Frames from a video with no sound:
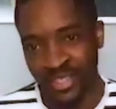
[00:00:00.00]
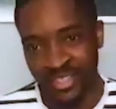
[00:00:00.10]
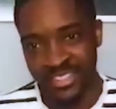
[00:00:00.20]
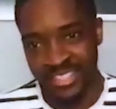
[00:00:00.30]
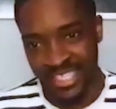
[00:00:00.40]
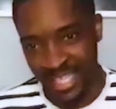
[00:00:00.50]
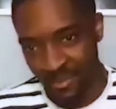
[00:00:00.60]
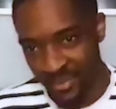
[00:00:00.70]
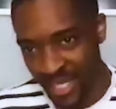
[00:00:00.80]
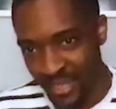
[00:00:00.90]
I wanted to sit in
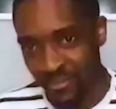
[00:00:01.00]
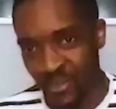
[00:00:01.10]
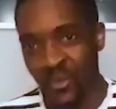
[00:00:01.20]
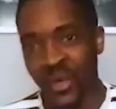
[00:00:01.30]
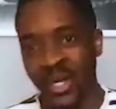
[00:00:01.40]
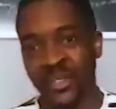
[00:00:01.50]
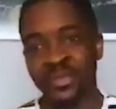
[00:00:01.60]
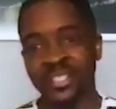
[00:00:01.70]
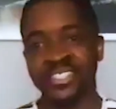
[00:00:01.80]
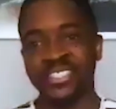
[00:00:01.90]
that pain for a
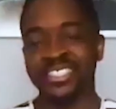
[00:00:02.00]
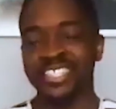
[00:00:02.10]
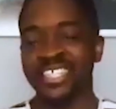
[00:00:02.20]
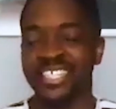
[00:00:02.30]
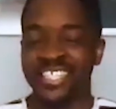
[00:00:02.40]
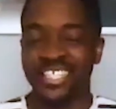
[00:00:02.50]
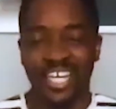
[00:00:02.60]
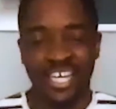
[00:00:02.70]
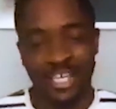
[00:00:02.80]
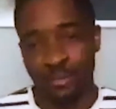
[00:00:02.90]
while because
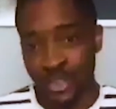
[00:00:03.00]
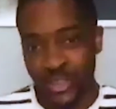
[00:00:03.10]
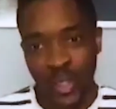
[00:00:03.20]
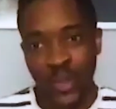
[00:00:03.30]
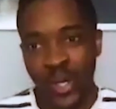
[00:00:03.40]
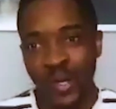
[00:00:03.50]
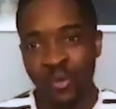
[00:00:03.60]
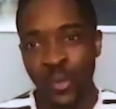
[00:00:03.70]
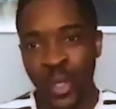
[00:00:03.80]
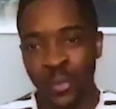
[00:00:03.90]
it was so
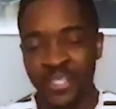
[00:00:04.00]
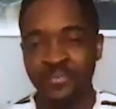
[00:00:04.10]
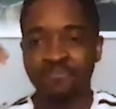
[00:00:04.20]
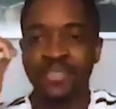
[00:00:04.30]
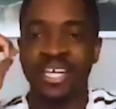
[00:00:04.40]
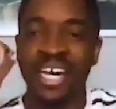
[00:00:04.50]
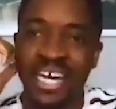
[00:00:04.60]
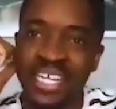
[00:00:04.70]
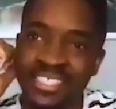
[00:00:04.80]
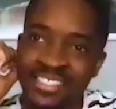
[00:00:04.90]
overwhelming.
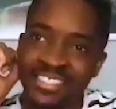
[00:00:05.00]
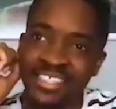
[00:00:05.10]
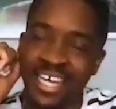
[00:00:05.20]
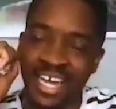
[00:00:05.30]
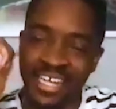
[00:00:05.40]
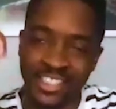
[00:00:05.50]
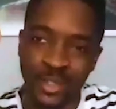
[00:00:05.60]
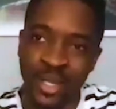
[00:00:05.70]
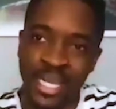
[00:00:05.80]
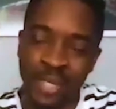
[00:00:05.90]
And
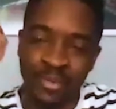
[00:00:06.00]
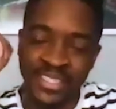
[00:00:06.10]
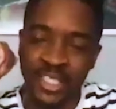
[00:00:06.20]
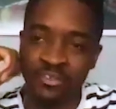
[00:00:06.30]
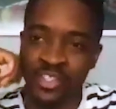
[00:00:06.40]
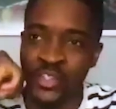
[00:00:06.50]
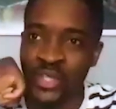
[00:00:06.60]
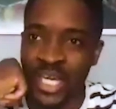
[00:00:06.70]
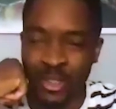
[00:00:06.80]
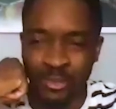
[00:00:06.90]
so I allowed myself to
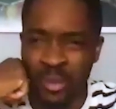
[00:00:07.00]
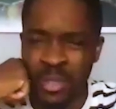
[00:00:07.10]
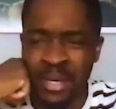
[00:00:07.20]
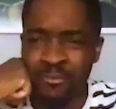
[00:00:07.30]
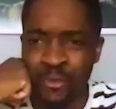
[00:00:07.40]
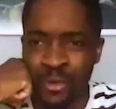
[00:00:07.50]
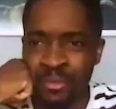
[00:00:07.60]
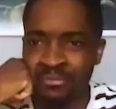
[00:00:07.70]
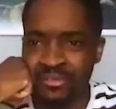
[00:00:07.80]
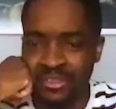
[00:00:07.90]
do that. It was probably about 3
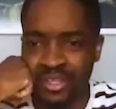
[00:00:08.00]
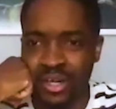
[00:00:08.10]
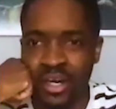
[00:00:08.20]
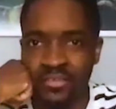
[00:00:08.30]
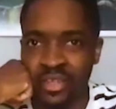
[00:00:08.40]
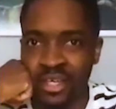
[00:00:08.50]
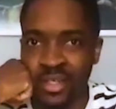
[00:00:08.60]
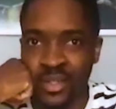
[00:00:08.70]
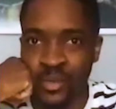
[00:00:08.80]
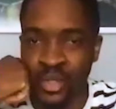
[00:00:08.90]
months
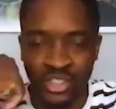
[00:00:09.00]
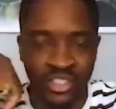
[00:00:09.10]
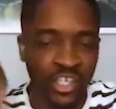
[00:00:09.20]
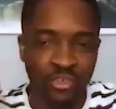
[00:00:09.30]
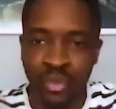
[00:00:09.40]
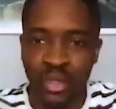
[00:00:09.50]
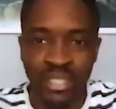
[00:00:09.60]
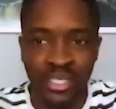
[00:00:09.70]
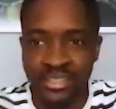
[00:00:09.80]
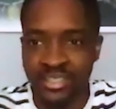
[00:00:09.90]
after where I just kind of
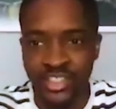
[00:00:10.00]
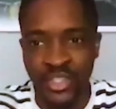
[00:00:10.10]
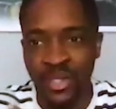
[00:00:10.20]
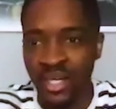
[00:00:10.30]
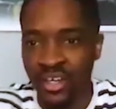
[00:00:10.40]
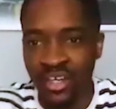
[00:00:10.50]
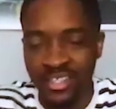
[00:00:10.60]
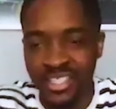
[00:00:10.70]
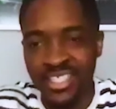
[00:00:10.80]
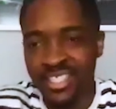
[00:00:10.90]
broke down. I said, you know what,
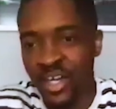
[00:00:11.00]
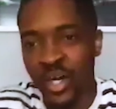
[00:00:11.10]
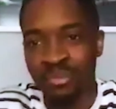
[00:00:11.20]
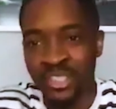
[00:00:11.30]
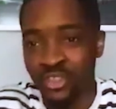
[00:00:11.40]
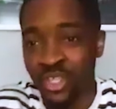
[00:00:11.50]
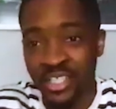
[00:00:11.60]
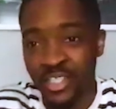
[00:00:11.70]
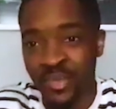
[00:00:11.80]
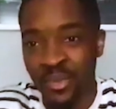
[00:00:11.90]
I can't be
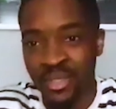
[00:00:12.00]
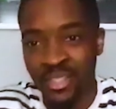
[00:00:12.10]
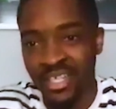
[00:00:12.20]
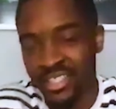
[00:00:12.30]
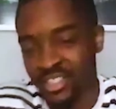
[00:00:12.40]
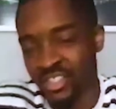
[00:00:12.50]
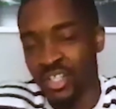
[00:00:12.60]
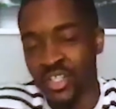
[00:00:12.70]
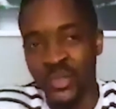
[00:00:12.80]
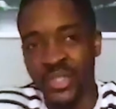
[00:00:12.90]
strong in this moment. I
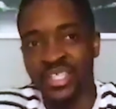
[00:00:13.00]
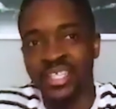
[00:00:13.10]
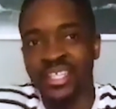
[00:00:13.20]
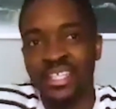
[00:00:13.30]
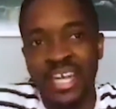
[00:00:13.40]
just can't do it.